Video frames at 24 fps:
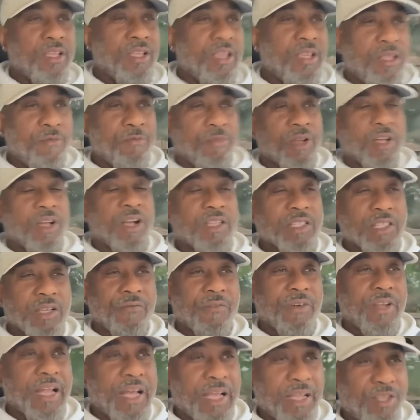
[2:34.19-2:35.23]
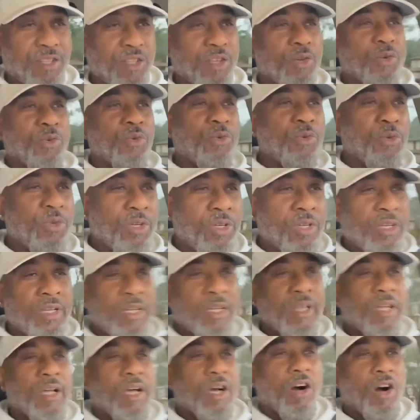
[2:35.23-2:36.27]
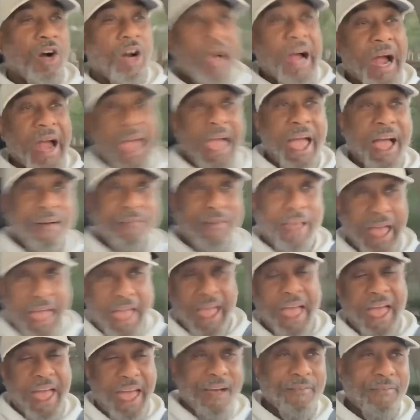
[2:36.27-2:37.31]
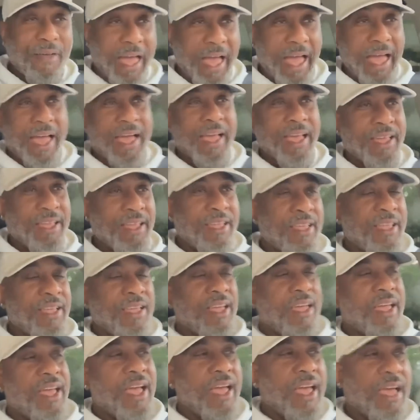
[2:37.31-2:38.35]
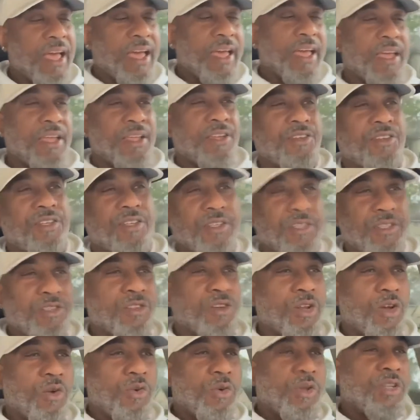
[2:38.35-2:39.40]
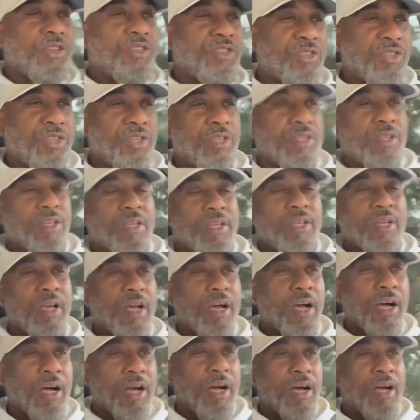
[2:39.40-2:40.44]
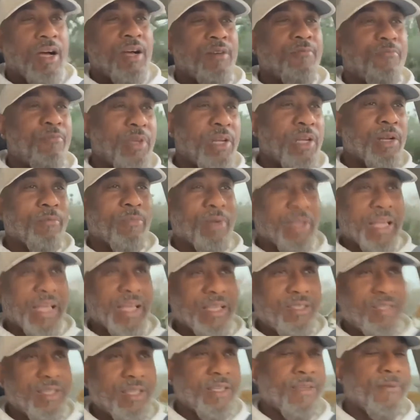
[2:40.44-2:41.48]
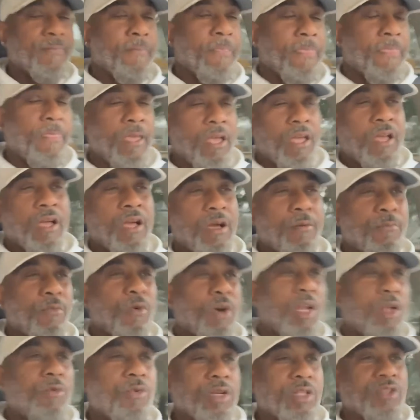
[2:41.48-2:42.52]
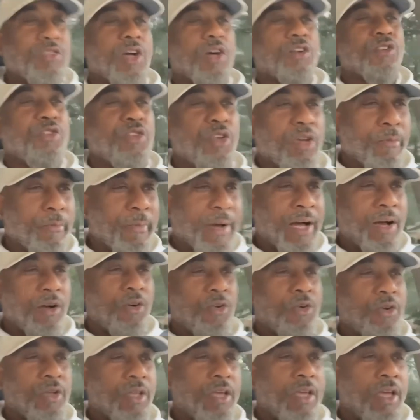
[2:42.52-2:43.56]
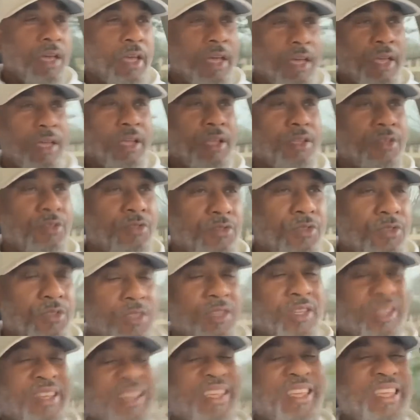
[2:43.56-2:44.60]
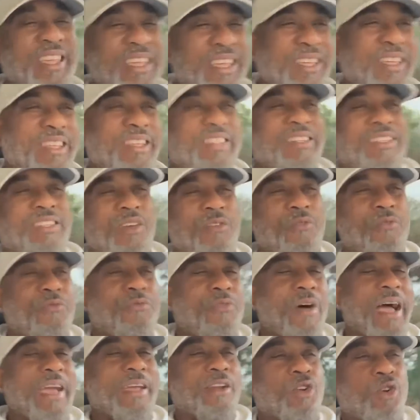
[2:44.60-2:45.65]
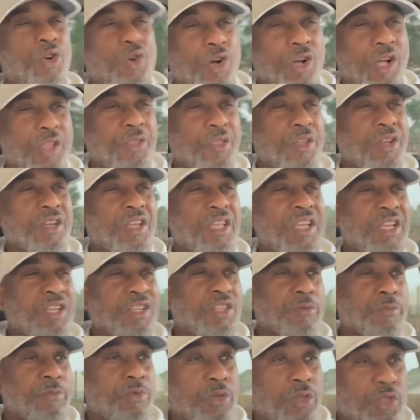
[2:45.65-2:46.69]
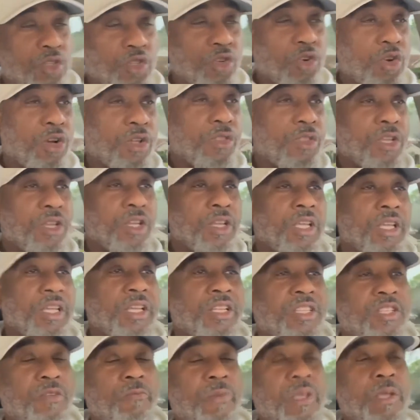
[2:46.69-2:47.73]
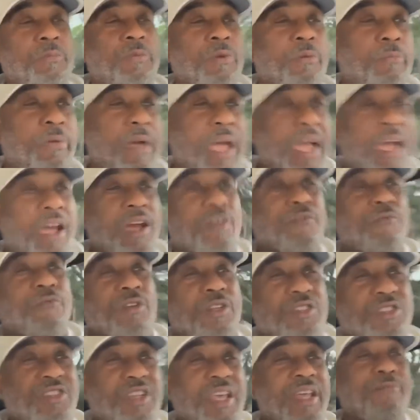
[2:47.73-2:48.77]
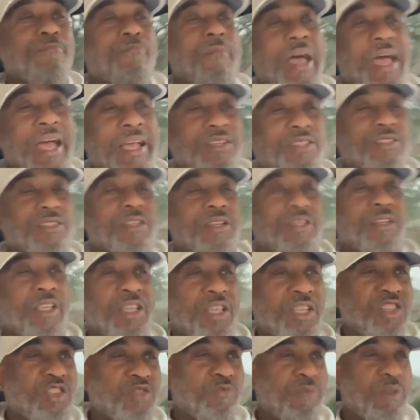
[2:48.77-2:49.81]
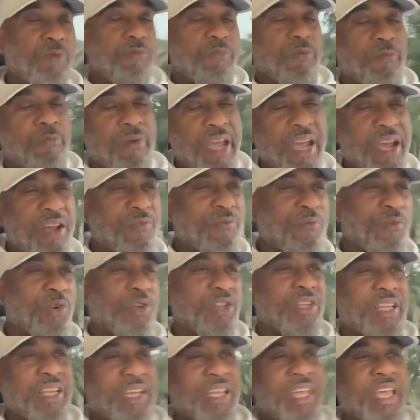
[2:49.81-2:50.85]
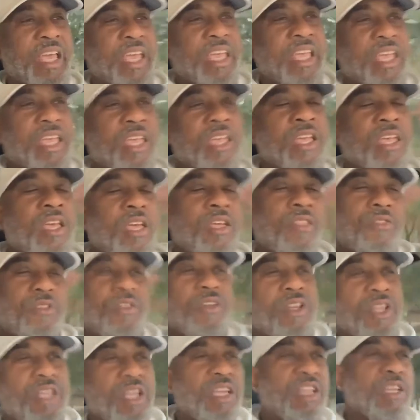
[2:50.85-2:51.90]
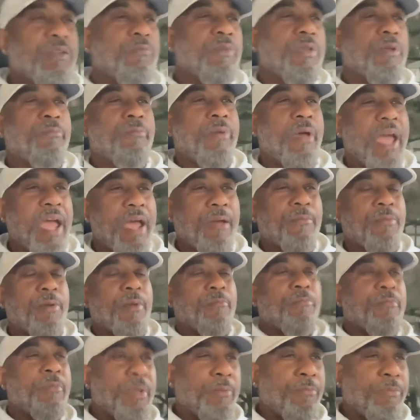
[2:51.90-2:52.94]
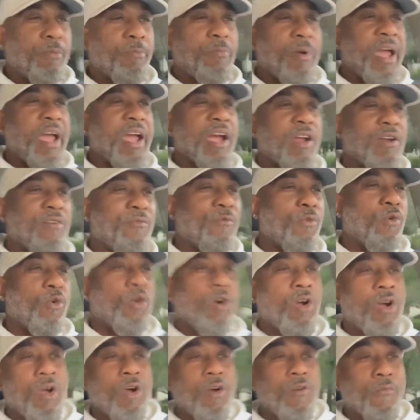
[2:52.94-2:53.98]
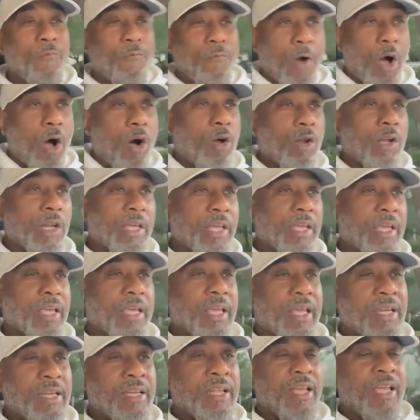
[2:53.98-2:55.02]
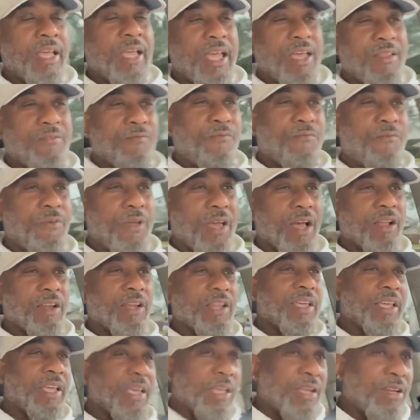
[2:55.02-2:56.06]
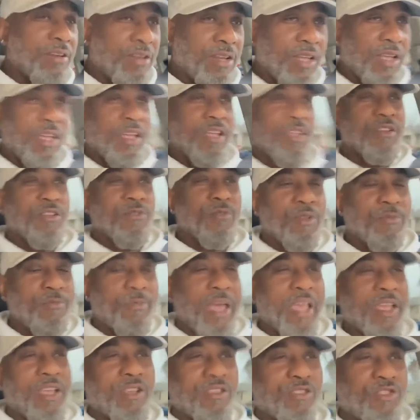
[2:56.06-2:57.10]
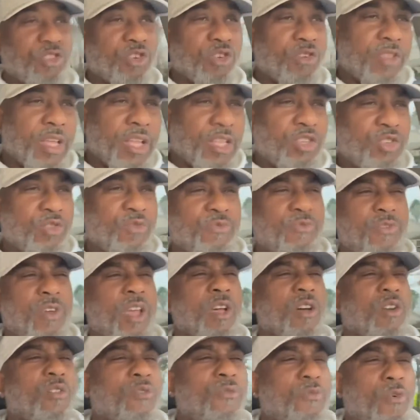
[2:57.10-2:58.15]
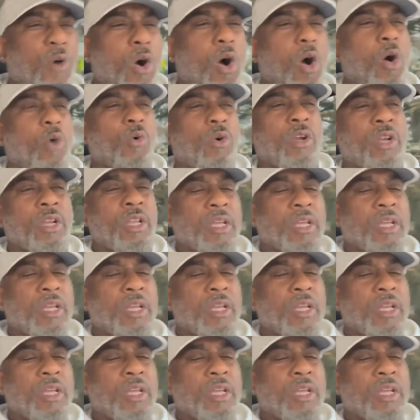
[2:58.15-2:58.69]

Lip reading: Because of it, I do, or I have had, and, you know, it's been a blessing. What I want to talk to you about is the need to fight on, the need to push on, the need to be prepared for setbacks, the need to be prepared for a delay, the need to be prepared for falling and failing and making sure that you fail forward.